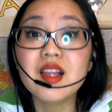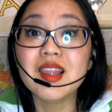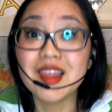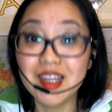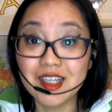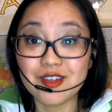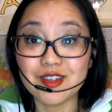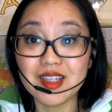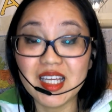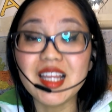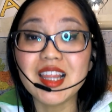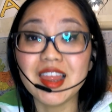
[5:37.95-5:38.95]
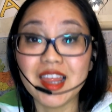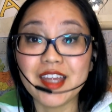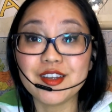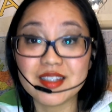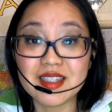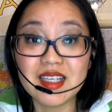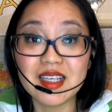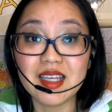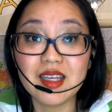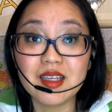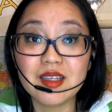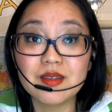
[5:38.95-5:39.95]
literally like you're
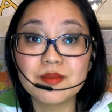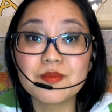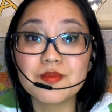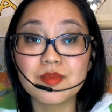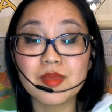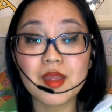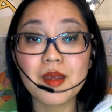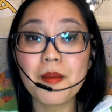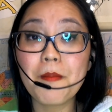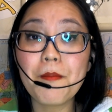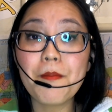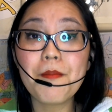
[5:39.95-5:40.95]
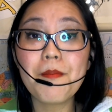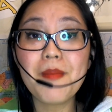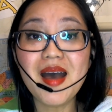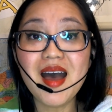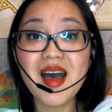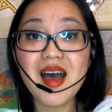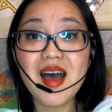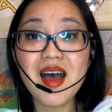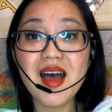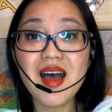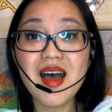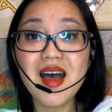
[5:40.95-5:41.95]
singing. Ma.